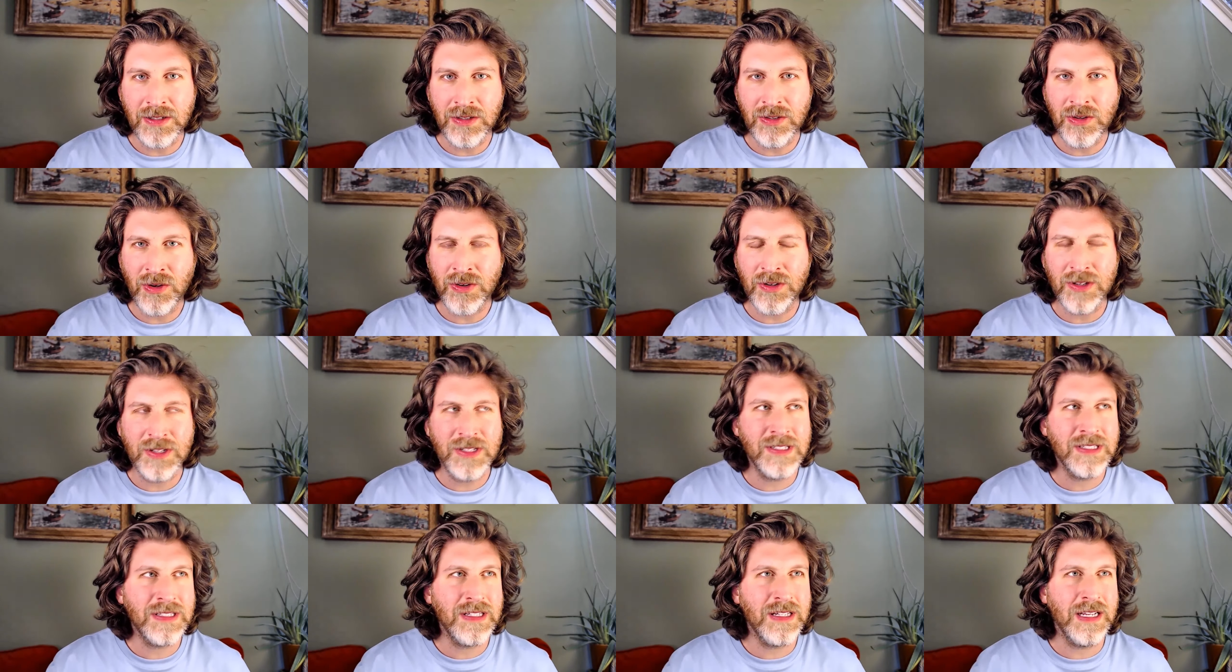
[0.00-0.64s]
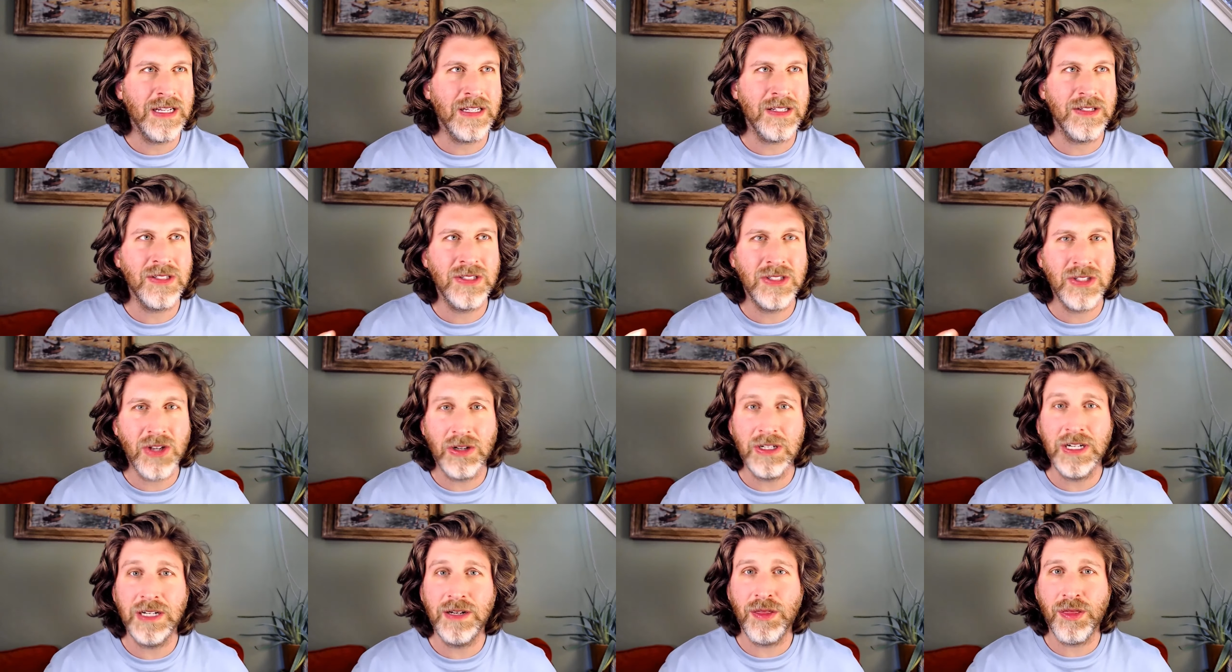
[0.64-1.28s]
not as like a
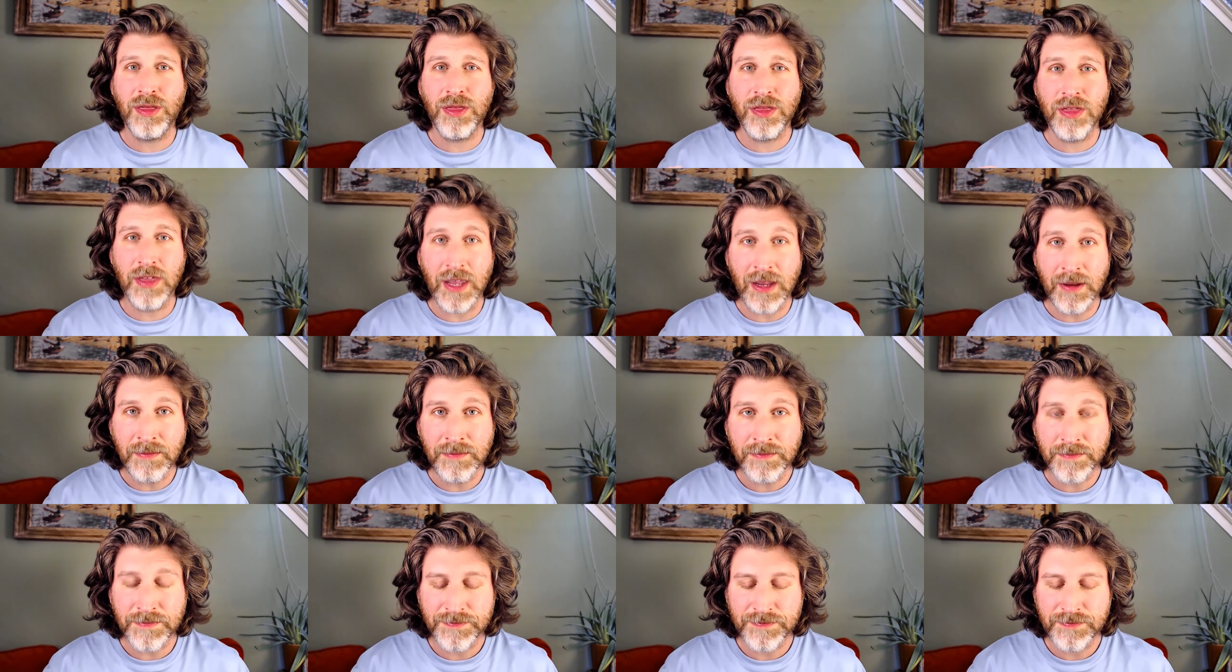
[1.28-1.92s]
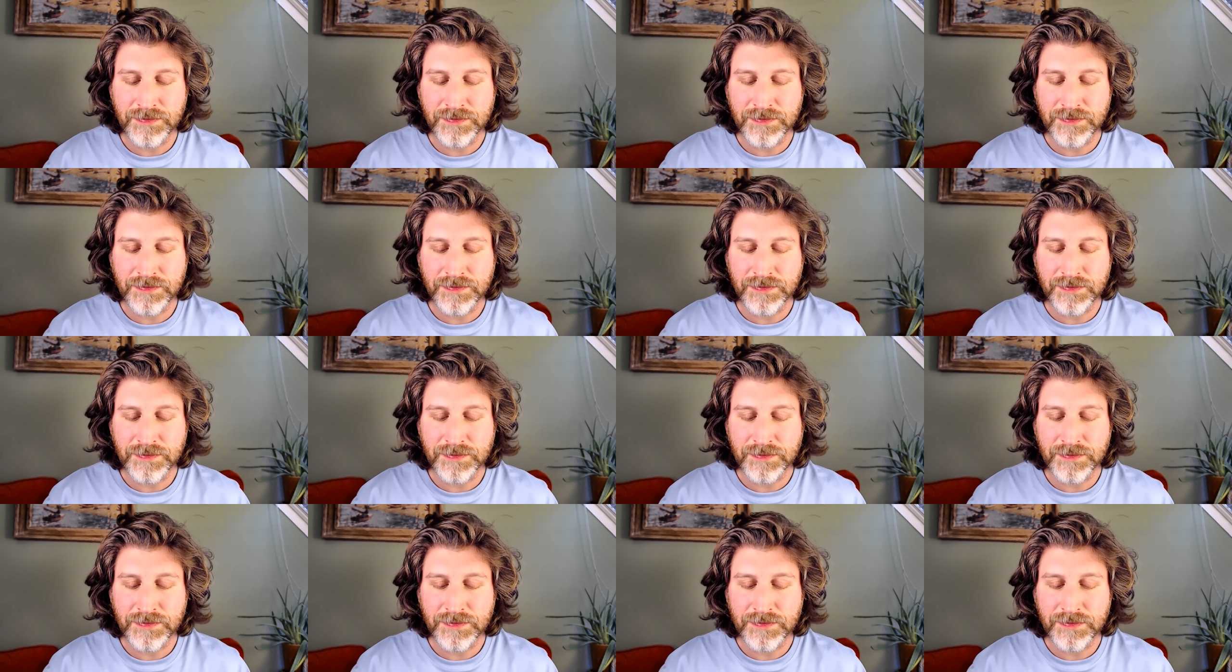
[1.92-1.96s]
solid thing,